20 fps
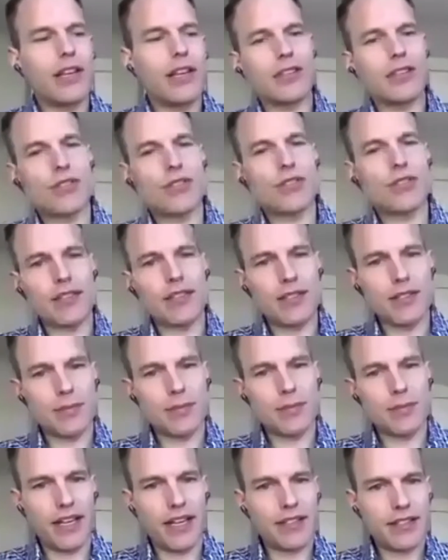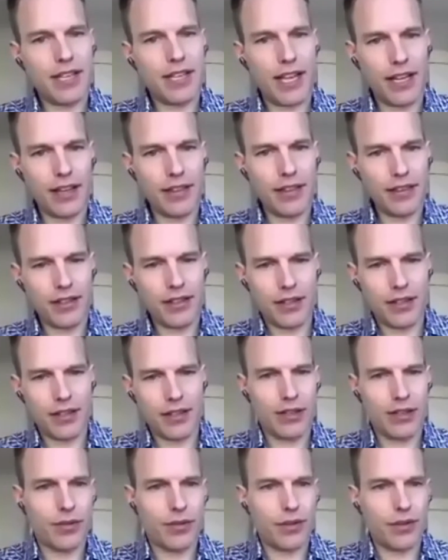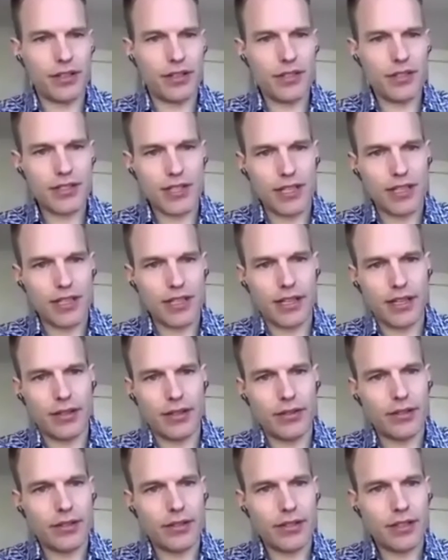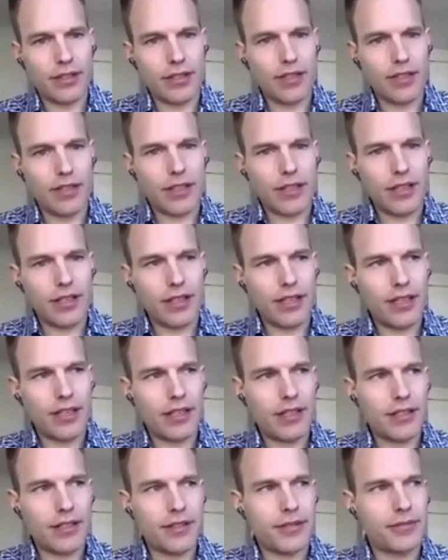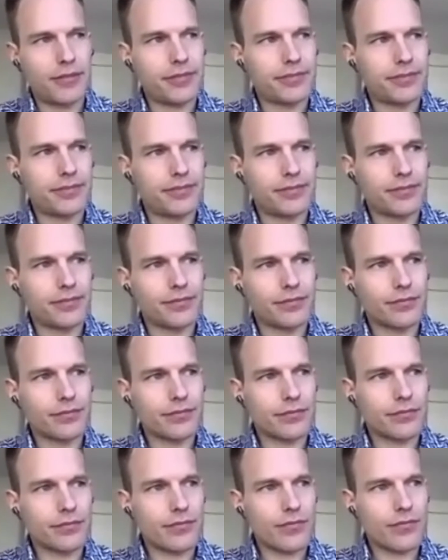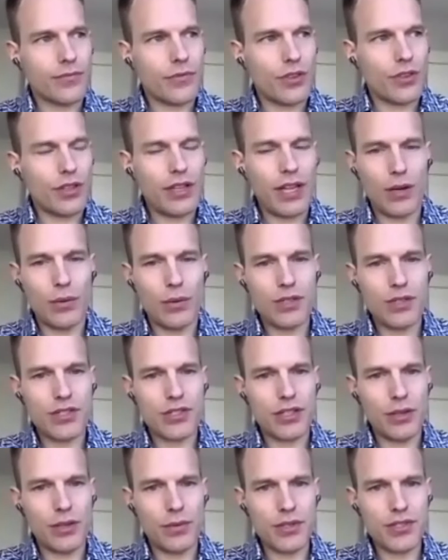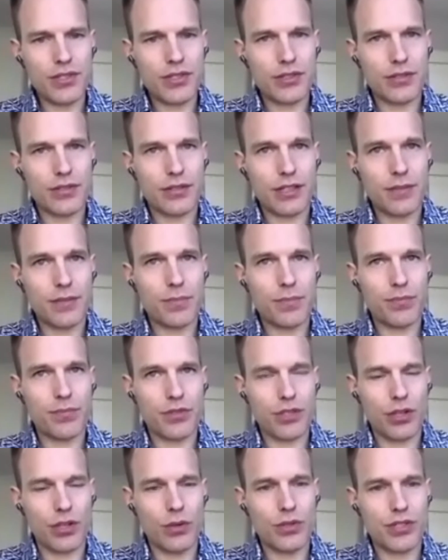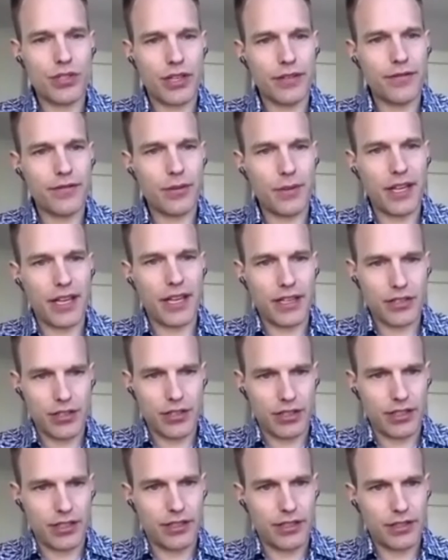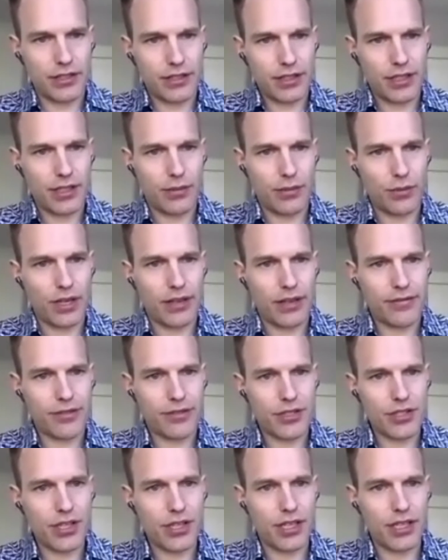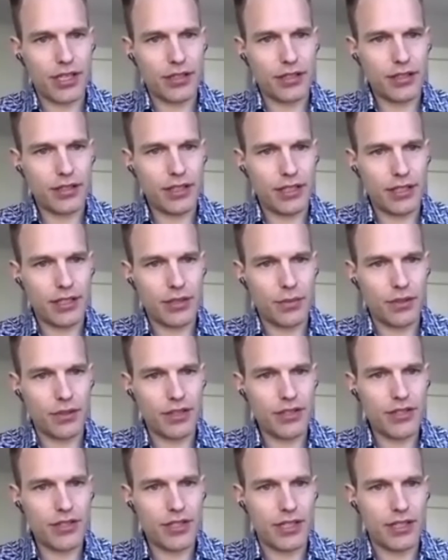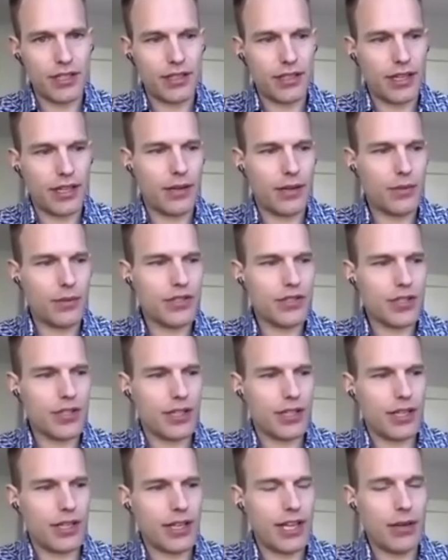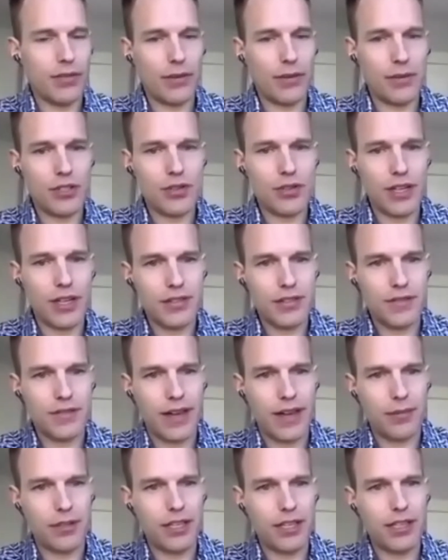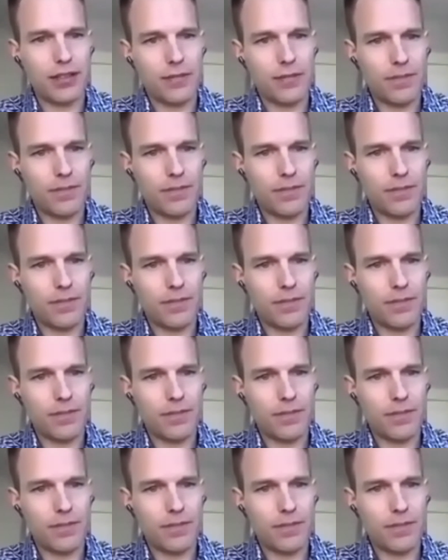So this is my 10th year in real estate now. And yeah, it was a slow start for me, actually. When I first got into real estate, I came from a trades family,